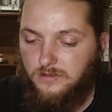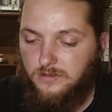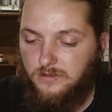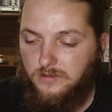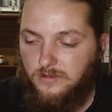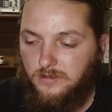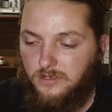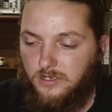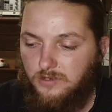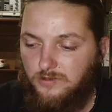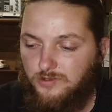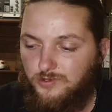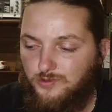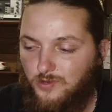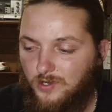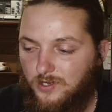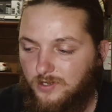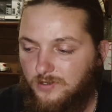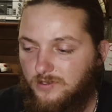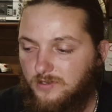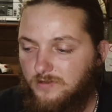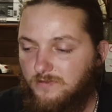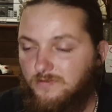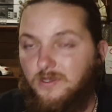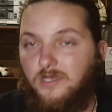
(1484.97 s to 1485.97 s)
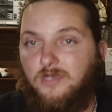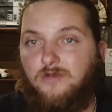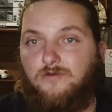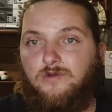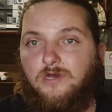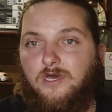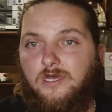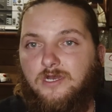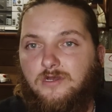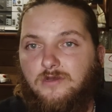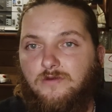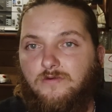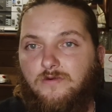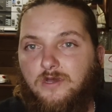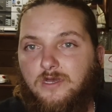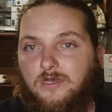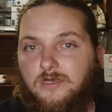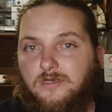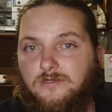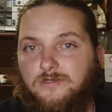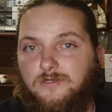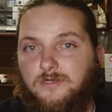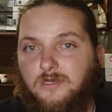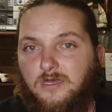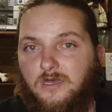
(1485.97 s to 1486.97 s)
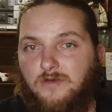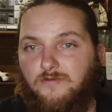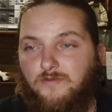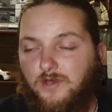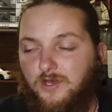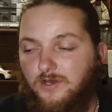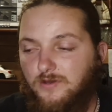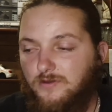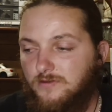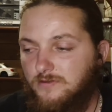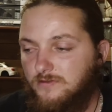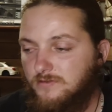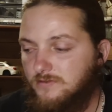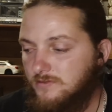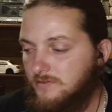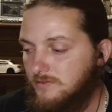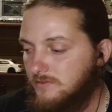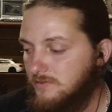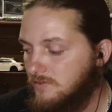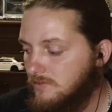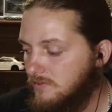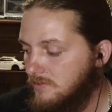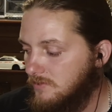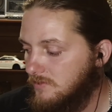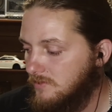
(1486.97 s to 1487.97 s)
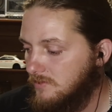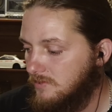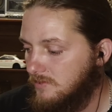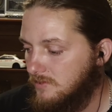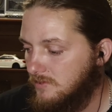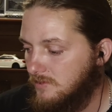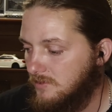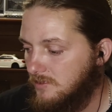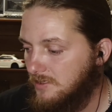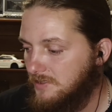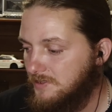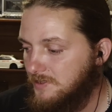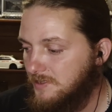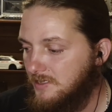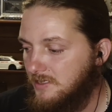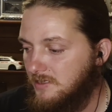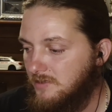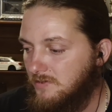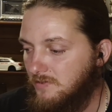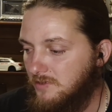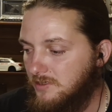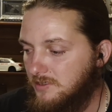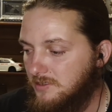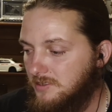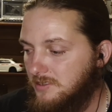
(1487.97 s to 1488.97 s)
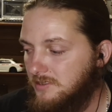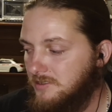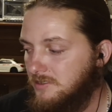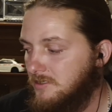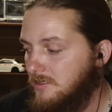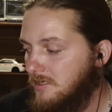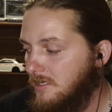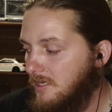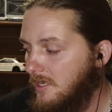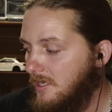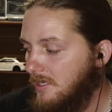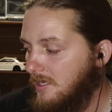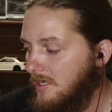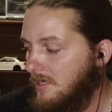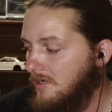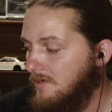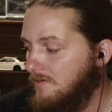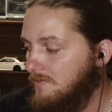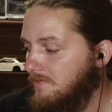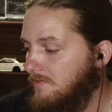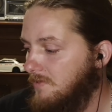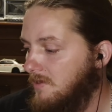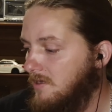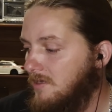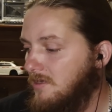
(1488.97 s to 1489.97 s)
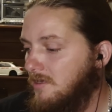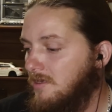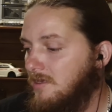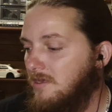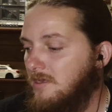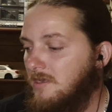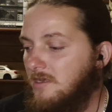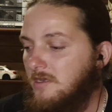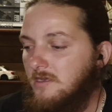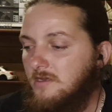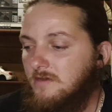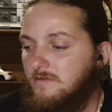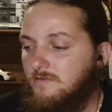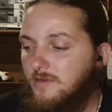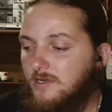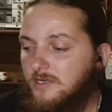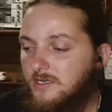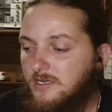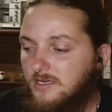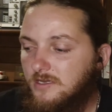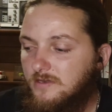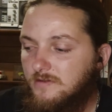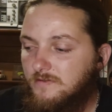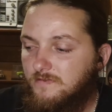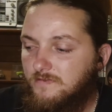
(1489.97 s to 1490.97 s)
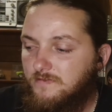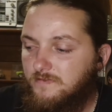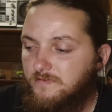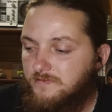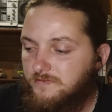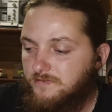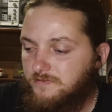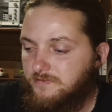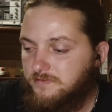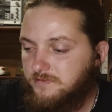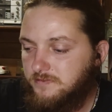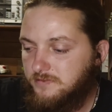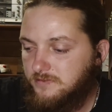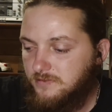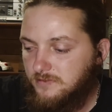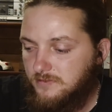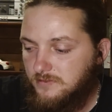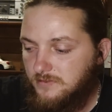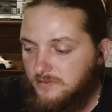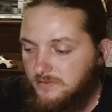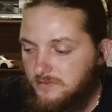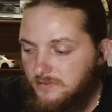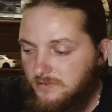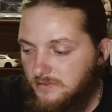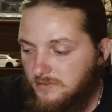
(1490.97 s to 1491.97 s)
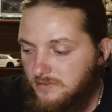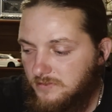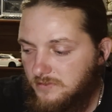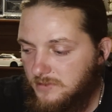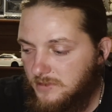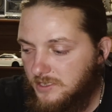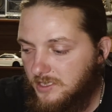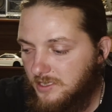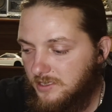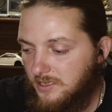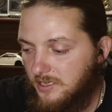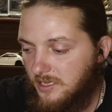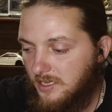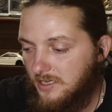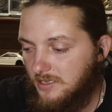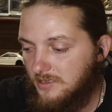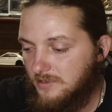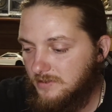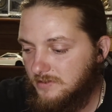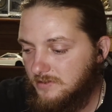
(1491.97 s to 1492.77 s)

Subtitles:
There was one of them like ratting away. He's like, I'm out, because he didn't want to hang out. But yeah.